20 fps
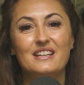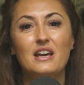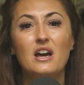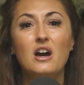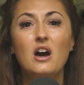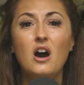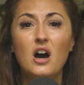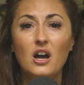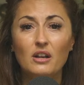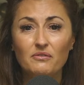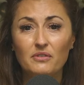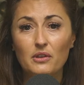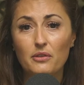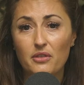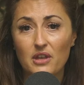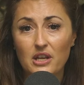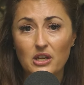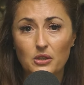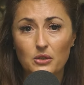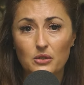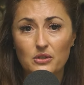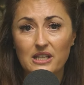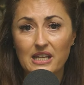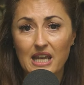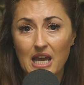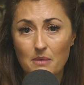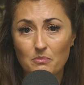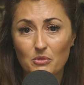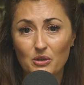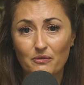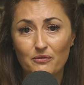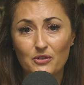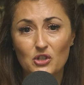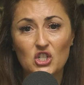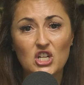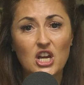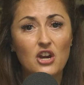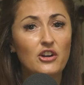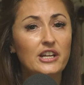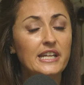A heartfelt thank you to Cameron for
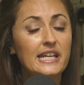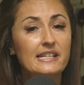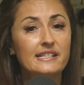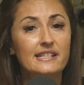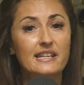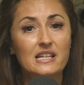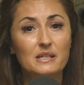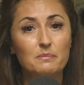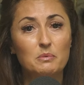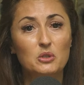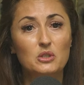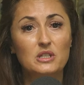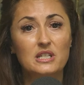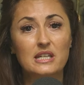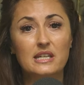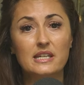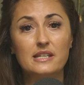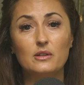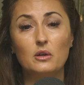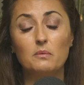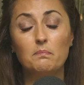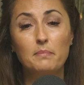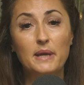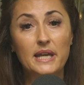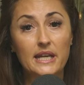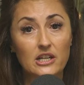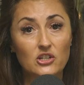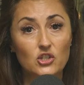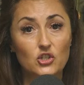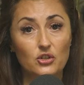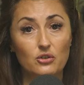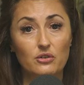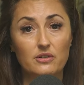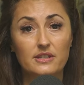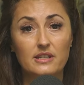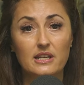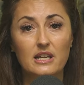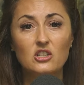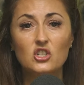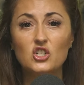sharing his expertise on pet
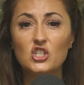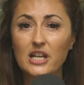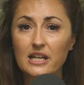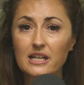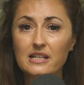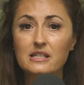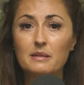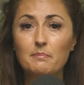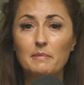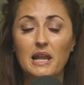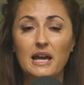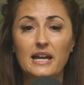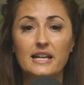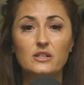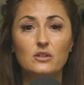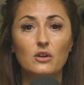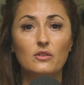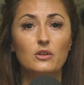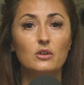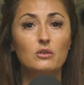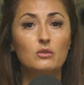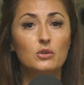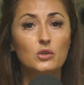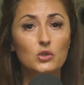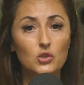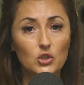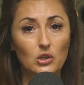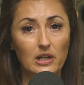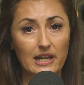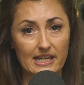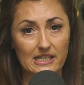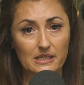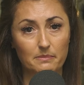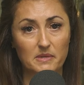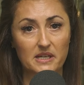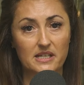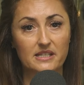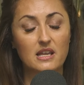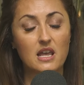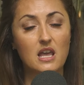insurance and shedding some light on the crucial
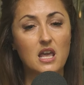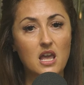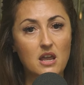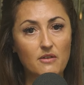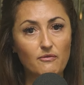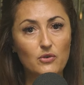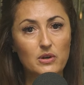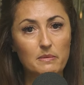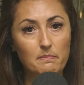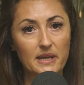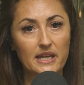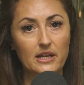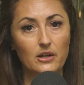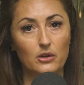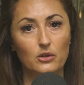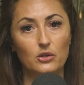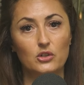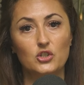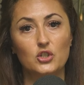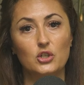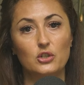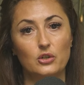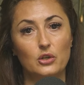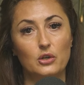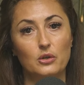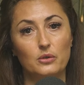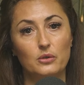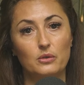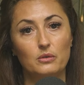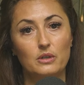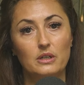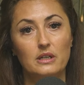aspects every pet owner should know.